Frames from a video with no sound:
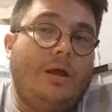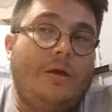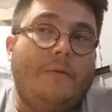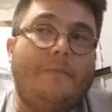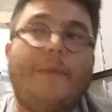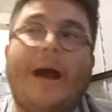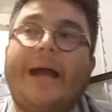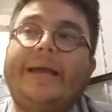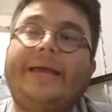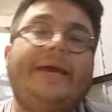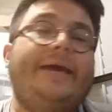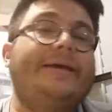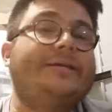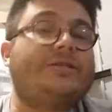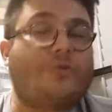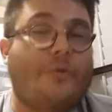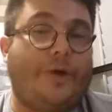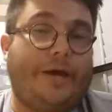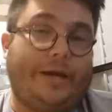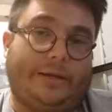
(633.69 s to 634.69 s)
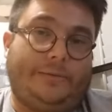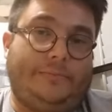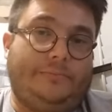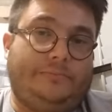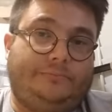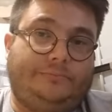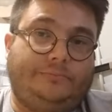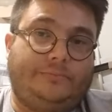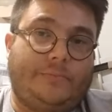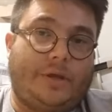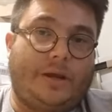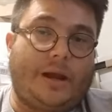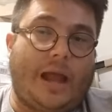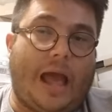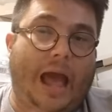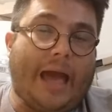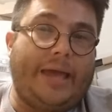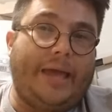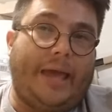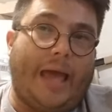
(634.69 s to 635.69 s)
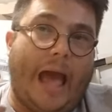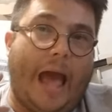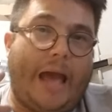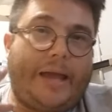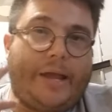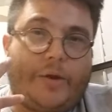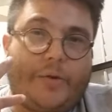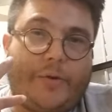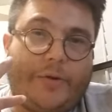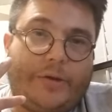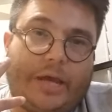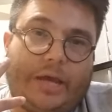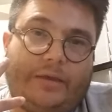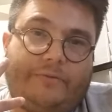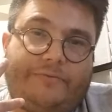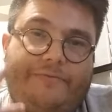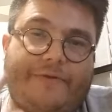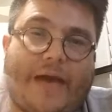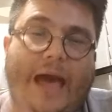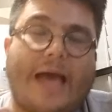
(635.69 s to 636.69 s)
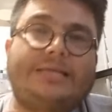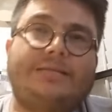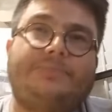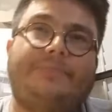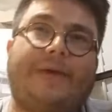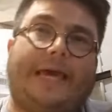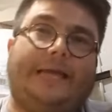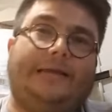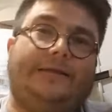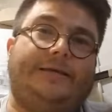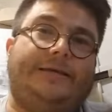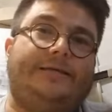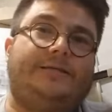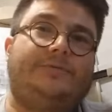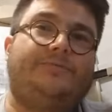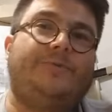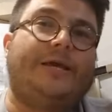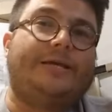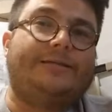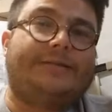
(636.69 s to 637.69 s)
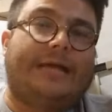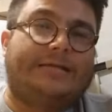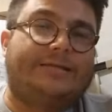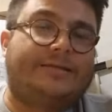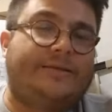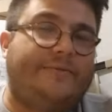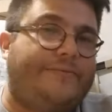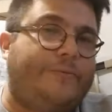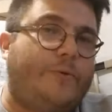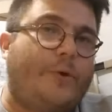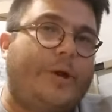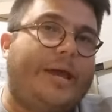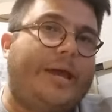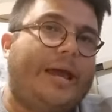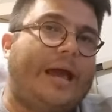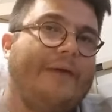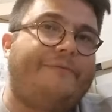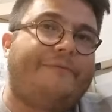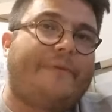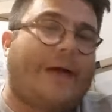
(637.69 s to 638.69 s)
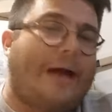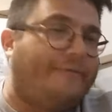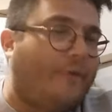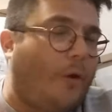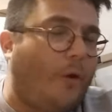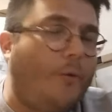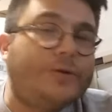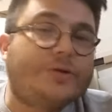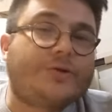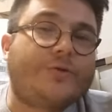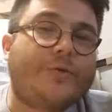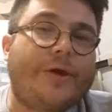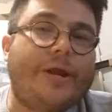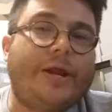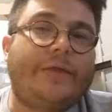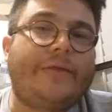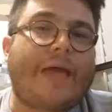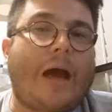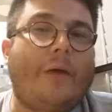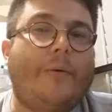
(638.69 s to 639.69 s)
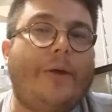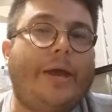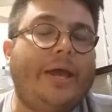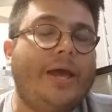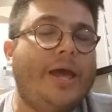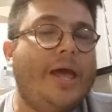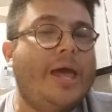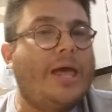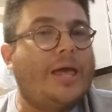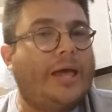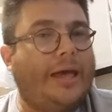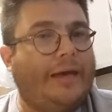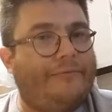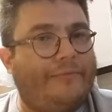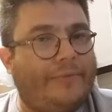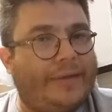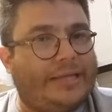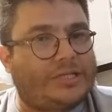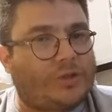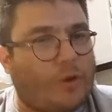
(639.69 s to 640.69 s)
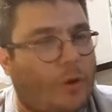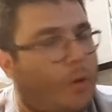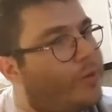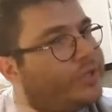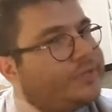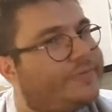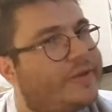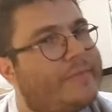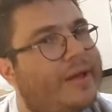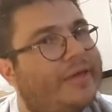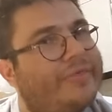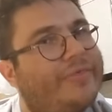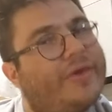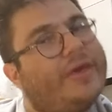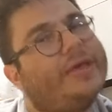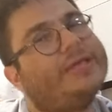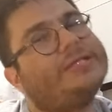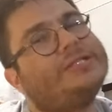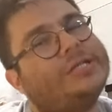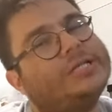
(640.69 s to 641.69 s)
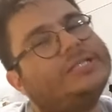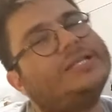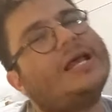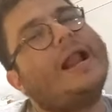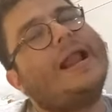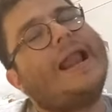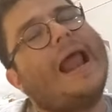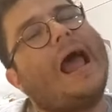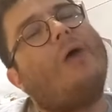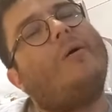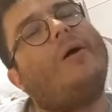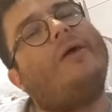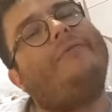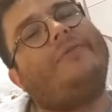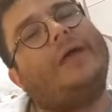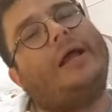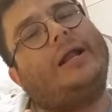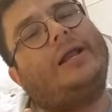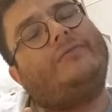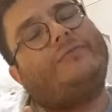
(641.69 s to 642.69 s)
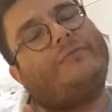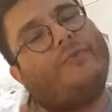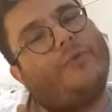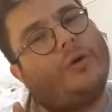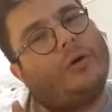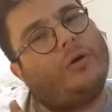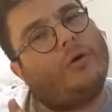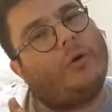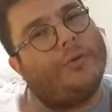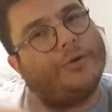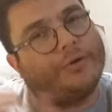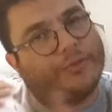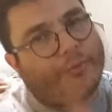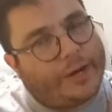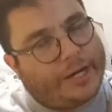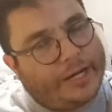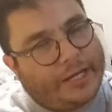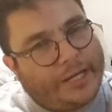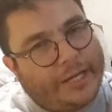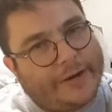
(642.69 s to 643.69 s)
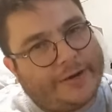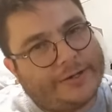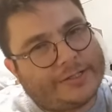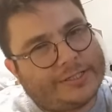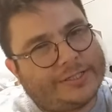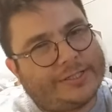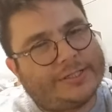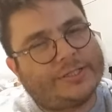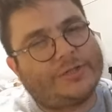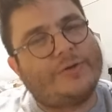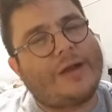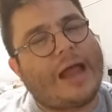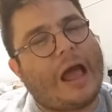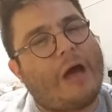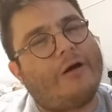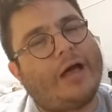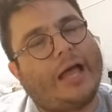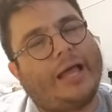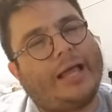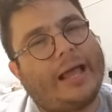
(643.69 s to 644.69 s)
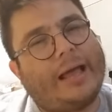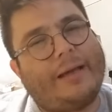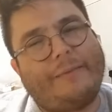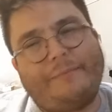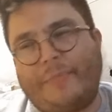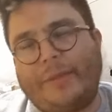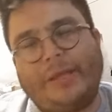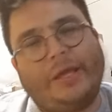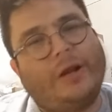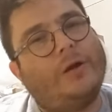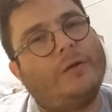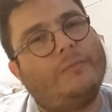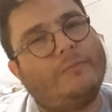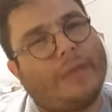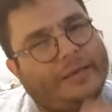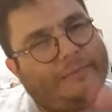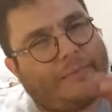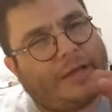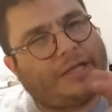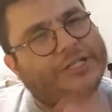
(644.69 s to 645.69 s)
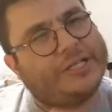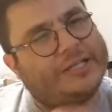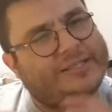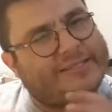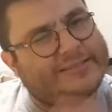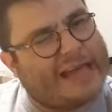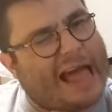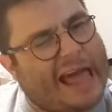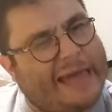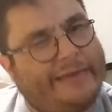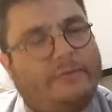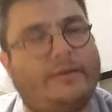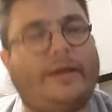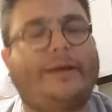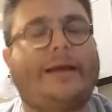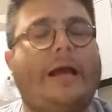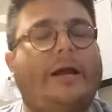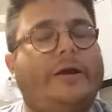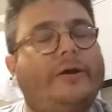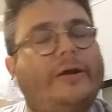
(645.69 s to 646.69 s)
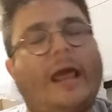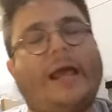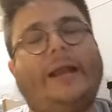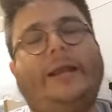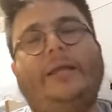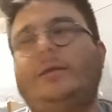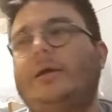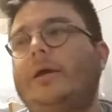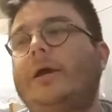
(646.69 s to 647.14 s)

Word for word: My gig is quick. I create fast paintings because that's the way I've always created that way. It's always been my thing. It's just that now I've done it for over 20 years. So now I got my, you know, my shit's tight. I got good at it.